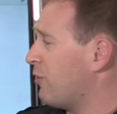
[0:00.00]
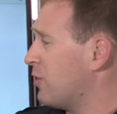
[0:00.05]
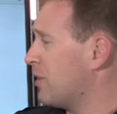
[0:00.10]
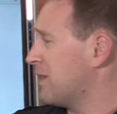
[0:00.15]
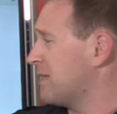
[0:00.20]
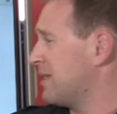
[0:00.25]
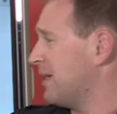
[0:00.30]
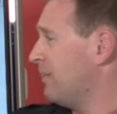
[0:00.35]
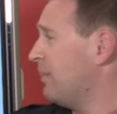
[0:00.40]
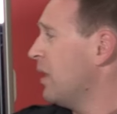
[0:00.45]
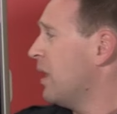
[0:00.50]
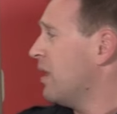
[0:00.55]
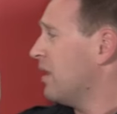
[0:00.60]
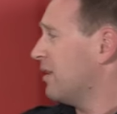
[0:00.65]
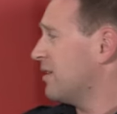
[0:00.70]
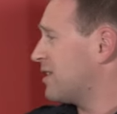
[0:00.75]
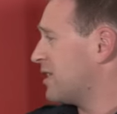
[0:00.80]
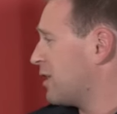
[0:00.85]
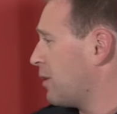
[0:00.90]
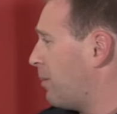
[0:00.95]
You can see
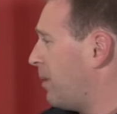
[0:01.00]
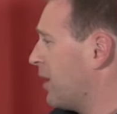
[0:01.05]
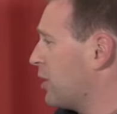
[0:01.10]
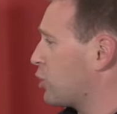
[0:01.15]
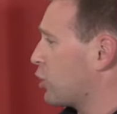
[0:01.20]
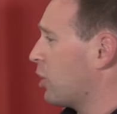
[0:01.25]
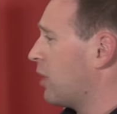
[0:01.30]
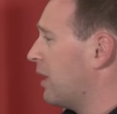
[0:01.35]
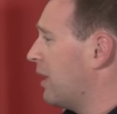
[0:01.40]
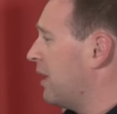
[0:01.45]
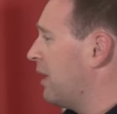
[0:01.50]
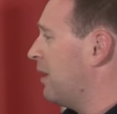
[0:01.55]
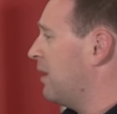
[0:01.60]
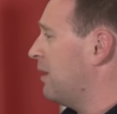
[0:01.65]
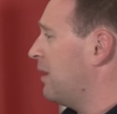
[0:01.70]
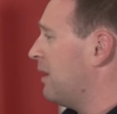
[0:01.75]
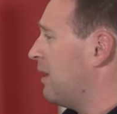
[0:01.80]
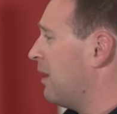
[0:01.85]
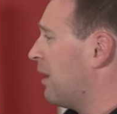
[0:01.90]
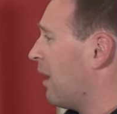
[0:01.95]
this is a picture in
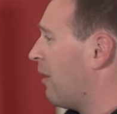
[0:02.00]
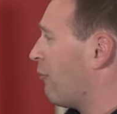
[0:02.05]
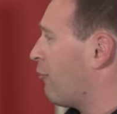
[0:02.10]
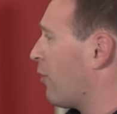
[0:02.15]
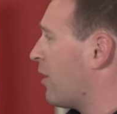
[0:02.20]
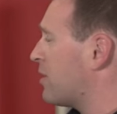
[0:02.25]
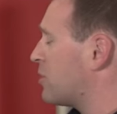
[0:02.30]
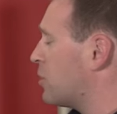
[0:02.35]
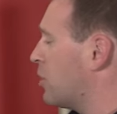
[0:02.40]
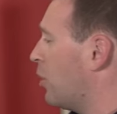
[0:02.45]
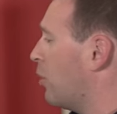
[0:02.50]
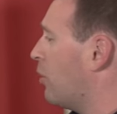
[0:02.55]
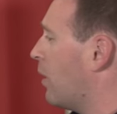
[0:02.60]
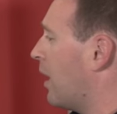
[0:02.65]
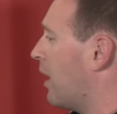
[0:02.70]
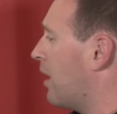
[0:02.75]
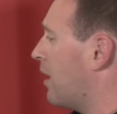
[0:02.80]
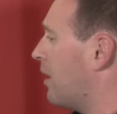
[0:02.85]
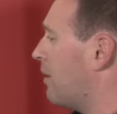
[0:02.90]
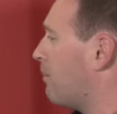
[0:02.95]
the
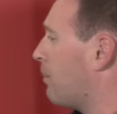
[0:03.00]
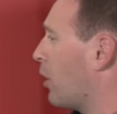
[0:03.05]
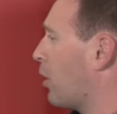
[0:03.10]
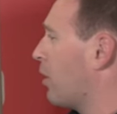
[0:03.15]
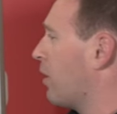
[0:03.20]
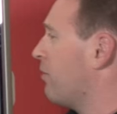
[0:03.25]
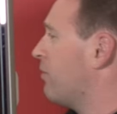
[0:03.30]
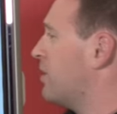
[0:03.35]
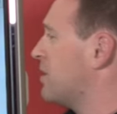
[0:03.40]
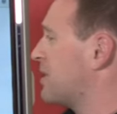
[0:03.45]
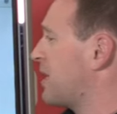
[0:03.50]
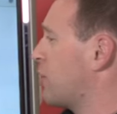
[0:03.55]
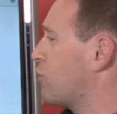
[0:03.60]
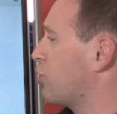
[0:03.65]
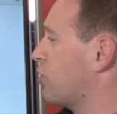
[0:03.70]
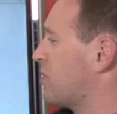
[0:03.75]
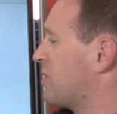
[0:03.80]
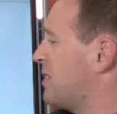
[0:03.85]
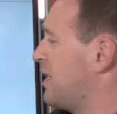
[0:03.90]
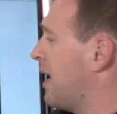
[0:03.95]
Fresno part of the
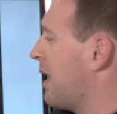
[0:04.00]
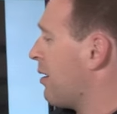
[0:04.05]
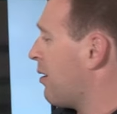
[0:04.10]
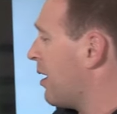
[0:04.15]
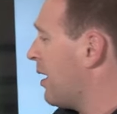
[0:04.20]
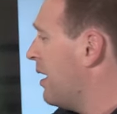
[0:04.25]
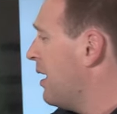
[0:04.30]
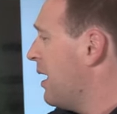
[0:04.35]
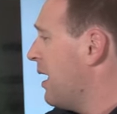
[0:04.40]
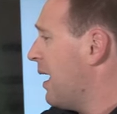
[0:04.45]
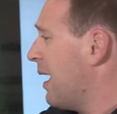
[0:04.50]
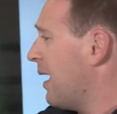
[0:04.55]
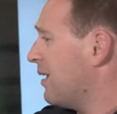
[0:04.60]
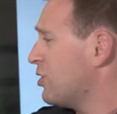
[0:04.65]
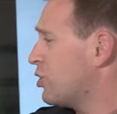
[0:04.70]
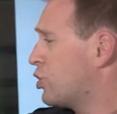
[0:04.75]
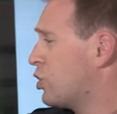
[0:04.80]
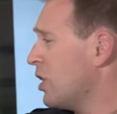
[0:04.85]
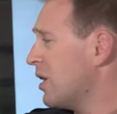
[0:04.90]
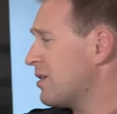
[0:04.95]
Central Sierra.
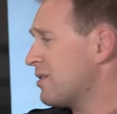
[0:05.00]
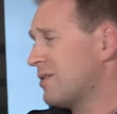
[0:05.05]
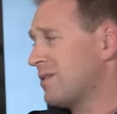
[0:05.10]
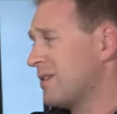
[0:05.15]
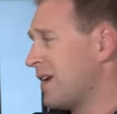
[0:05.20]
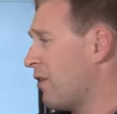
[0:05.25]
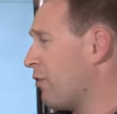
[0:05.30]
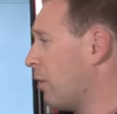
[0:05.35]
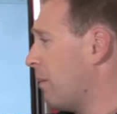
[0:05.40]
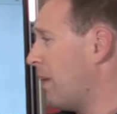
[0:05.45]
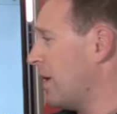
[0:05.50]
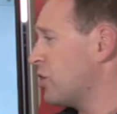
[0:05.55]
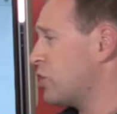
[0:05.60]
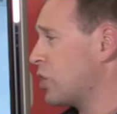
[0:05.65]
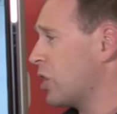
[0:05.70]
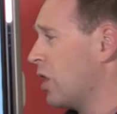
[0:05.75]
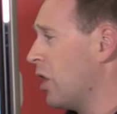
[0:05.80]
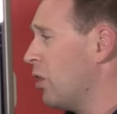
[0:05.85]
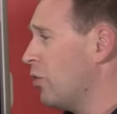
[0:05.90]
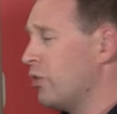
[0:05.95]
Just several months
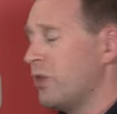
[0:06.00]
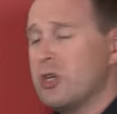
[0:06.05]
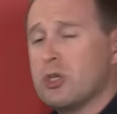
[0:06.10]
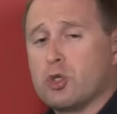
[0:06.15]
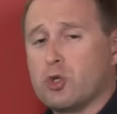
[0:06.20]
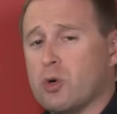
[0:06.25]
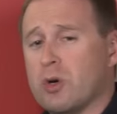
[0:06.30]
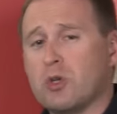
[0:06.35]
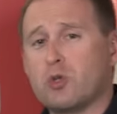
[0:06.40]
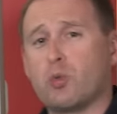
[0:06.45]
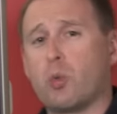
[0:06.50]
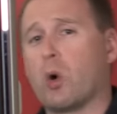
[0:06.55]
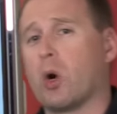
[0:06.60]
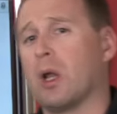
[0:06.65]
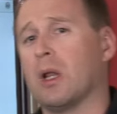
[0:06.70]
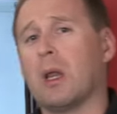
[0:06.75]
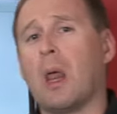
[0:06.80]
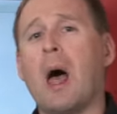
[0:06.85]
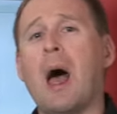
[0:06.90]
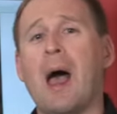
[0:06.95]
ago, these trees were
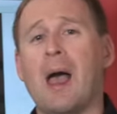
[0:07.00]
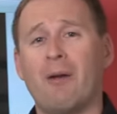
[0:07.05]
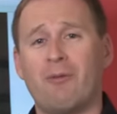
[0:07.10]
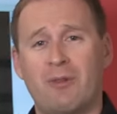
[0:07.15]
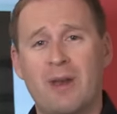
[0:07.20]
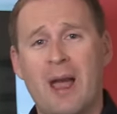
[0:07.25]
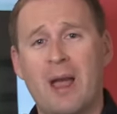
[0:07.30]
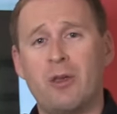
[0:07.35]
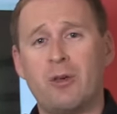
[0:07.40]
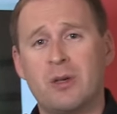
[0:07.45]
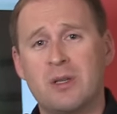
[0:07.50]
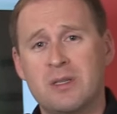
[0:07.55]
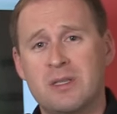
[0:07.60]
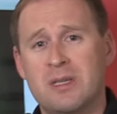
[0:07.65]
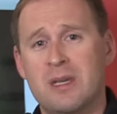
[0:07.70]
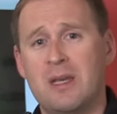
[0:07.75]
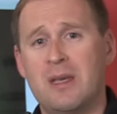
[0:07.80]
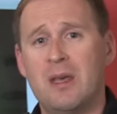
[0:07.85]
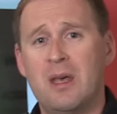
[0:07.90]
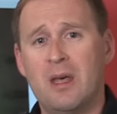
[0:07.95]
alive. Now you can
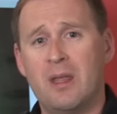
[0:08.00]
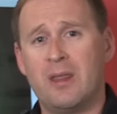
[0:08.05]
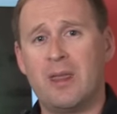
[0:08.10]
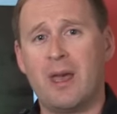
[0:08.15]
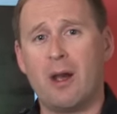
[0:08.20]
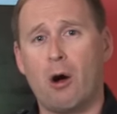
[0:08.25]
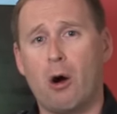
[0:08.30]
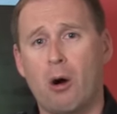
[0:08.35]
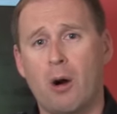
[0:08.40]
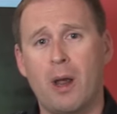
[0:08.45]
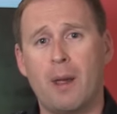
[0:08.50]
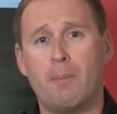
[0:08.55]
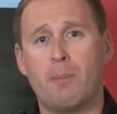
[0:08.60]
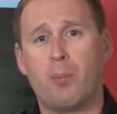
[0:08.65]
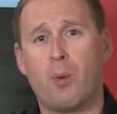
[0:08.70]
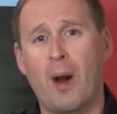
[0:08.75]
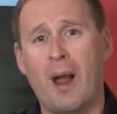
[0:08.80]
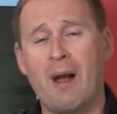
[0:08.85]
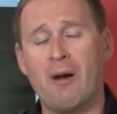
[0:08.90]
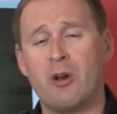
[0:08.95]
see they are a
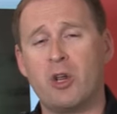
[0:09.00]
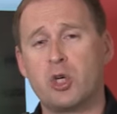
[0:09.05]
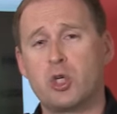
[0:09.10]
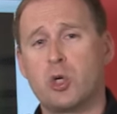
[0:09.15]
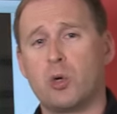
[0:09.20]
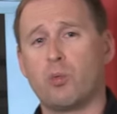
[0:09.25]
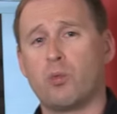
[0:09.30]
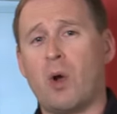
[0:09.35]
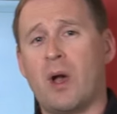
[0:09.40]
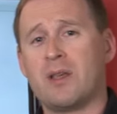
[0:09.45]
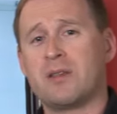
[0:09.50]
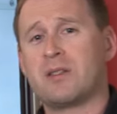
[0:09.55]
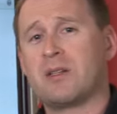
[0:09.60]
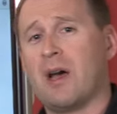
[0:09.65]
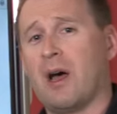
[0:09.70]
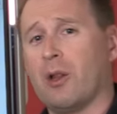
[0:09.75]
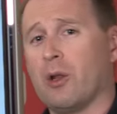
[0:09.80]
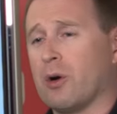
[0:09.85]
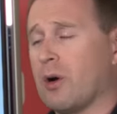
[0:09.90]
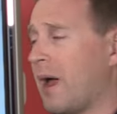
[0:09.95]
brownish rust
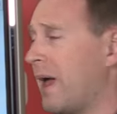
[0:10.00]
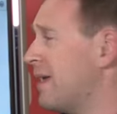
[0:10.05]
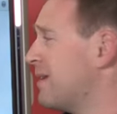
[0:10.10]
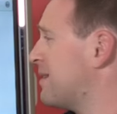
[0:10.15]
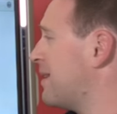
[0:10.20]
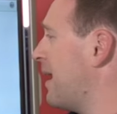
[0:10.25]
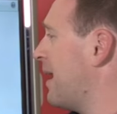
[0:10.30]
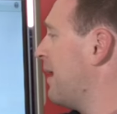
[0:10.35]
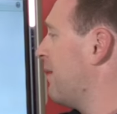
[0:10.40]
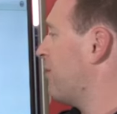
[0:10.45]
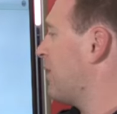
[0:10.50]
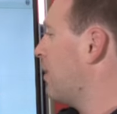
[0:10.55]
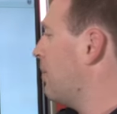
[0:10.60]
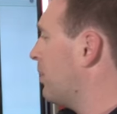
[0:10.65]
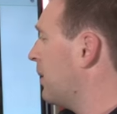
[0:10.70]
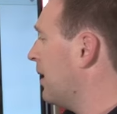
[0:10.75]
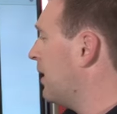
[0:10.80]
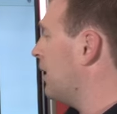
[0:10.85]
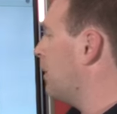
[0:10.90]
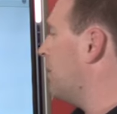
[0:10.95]
color as they have
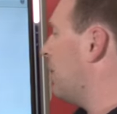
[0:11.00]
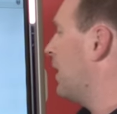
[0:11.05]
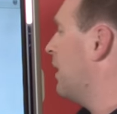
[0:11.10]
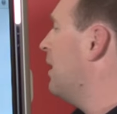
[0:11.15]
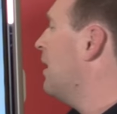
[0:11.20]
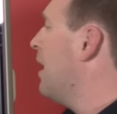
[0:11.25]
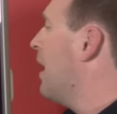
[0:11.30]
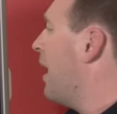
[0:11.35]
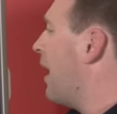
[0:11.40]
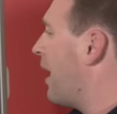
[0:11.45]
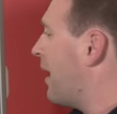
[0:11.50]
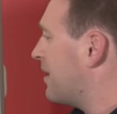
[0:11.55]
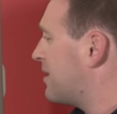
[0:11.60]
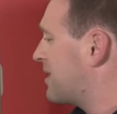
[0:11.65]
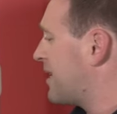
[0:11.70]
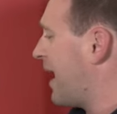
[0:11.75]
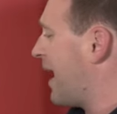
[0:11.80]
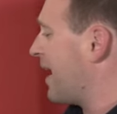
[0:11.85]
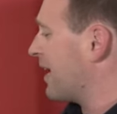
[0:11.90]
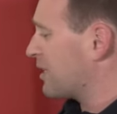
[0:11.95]
completely been
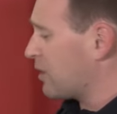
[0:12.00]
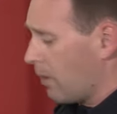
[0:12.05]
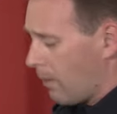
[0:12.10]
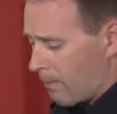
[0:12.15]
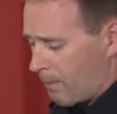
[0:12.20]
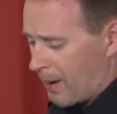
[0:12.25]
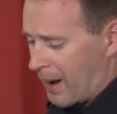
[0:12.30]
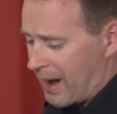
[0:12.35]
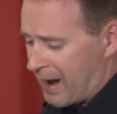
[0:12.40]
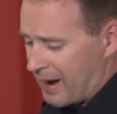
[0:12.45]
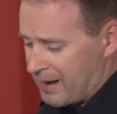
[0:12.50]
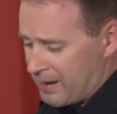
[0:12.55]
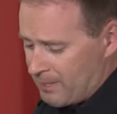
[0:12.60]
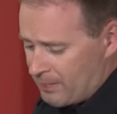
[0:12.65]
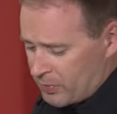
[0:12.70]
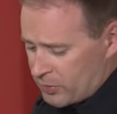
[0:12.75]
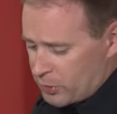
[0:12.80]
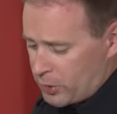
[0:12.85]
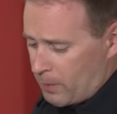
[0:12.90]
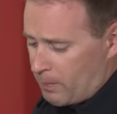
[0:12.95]
attacked by
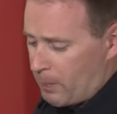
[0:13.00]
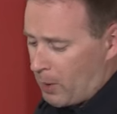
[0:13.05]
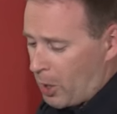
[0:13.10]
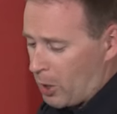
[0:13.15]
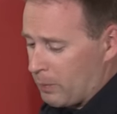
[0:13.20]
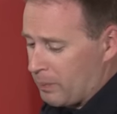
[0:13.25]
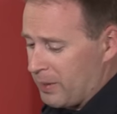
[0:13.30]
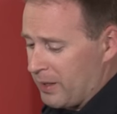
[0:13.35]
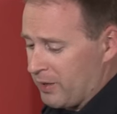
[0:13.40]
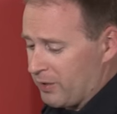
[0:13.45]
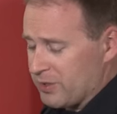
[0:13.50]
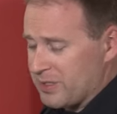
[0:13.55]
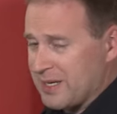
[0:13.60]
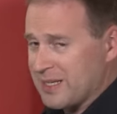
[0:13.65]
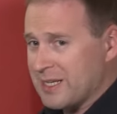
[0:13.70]
the bark beetles.